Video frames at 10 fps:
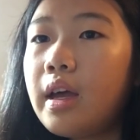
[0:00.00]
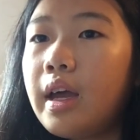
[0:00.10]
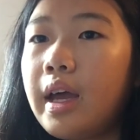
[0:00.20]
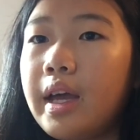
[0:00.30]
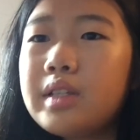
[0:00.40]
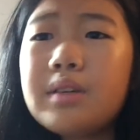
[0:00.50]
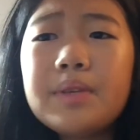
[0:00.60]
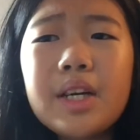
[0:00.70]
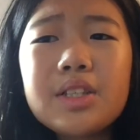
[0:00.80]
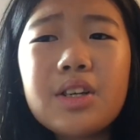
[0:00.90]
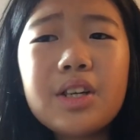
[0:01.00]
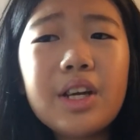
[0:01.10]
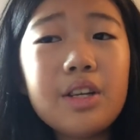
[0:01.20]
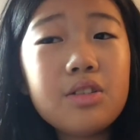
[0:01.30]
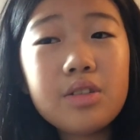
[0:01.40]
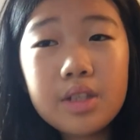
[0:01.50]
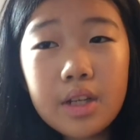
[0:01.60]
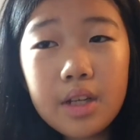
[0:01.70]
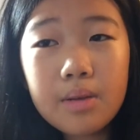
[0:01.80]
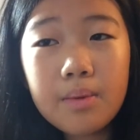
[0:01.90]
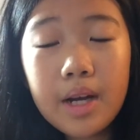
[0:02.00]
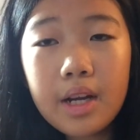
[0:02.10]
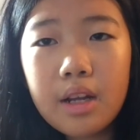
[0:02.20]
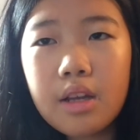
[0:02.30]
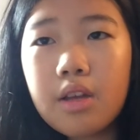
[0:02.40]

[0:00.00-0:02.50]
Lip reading: And if you guys aren't interested in writing,